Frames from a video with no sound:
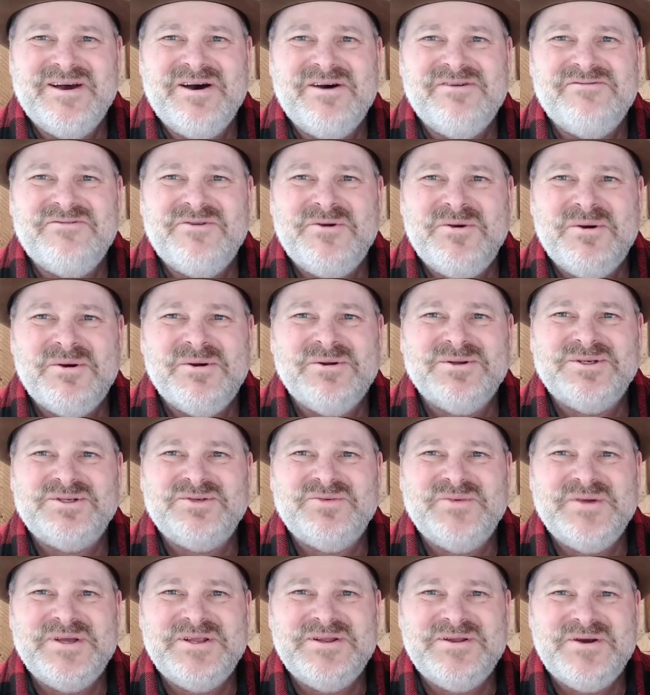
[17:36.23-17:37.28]
Of course,
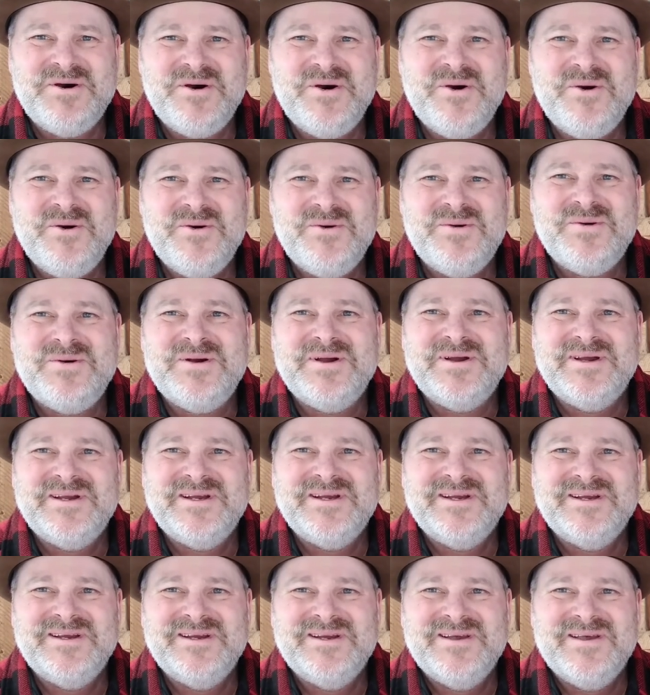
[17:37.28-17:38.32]
we know
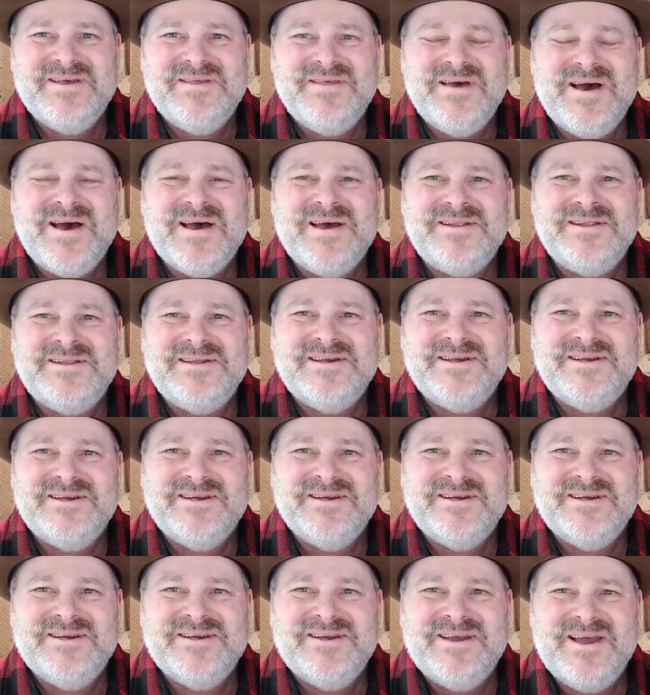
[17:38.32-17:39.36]
that
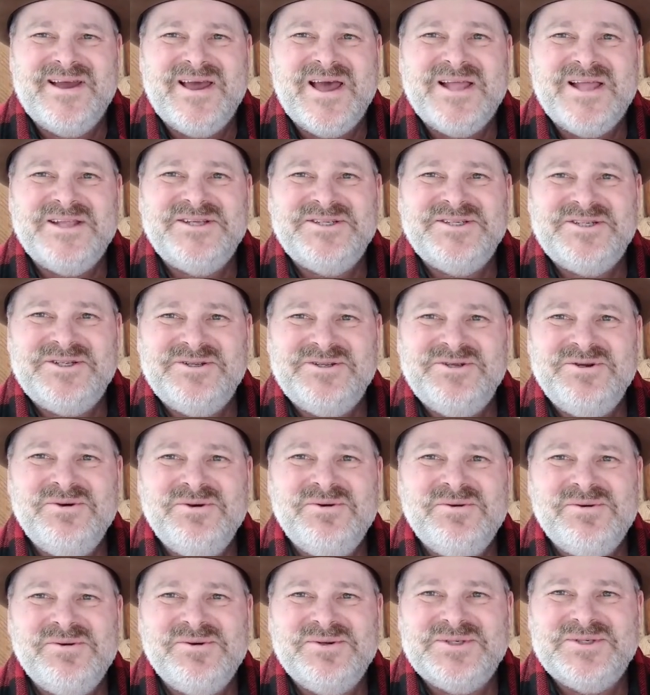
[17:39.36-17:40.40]
edge
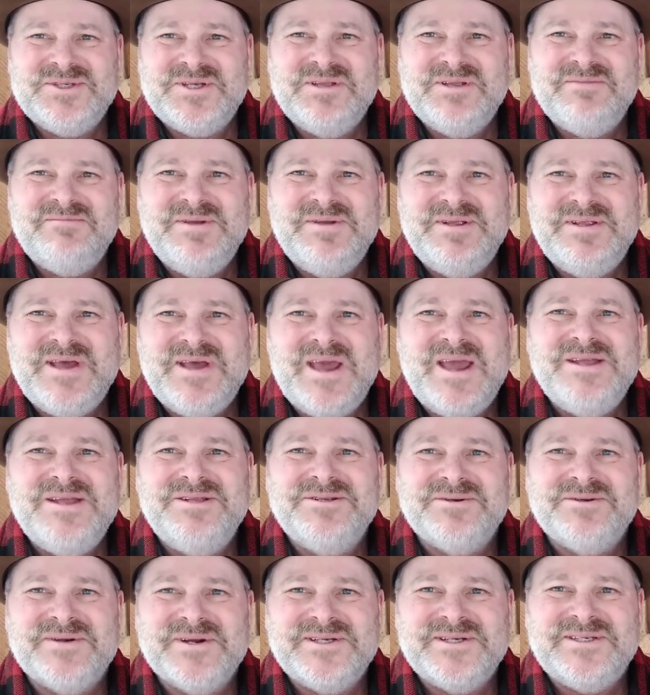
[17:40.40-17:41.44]
tools can be
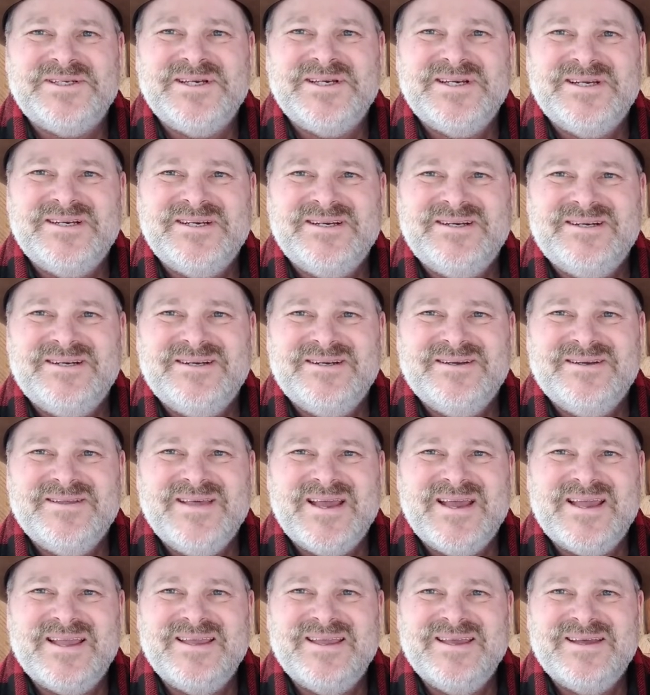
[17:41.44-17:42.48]
dangerous.
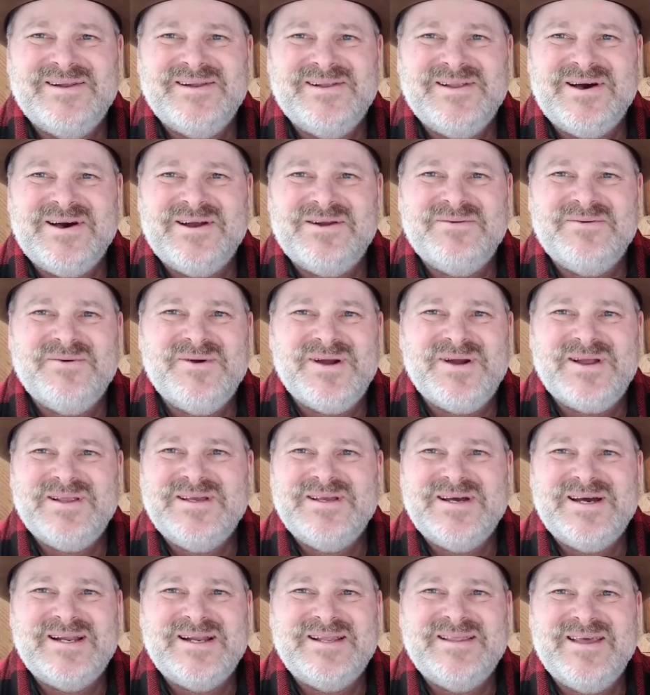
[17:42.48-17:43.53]
They can get a lot of work
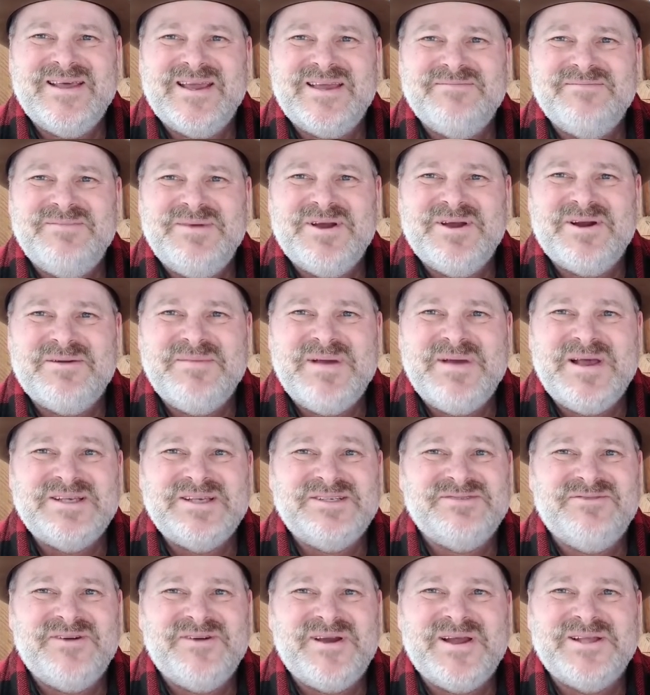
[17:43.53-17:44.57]
done and they can be our
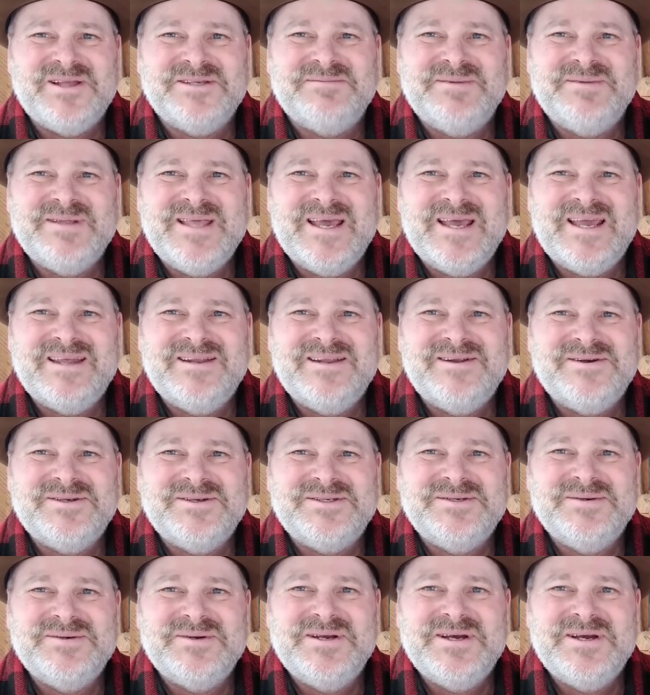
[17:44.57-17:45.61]
best friends, but they can
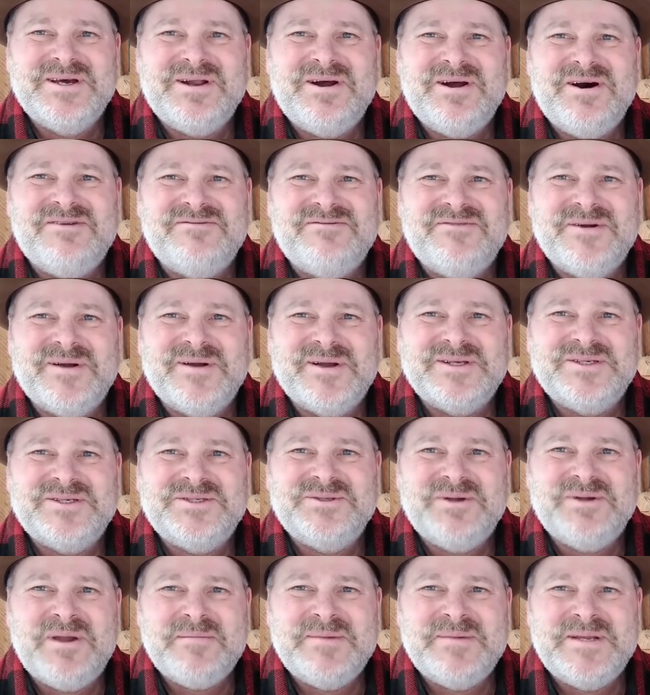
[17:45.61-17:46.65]
also cut off our
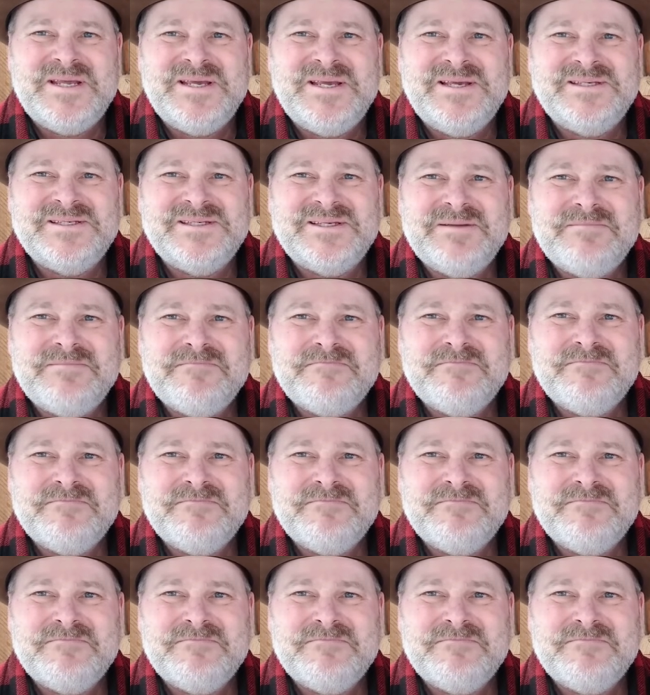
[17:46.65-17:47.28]
extremities.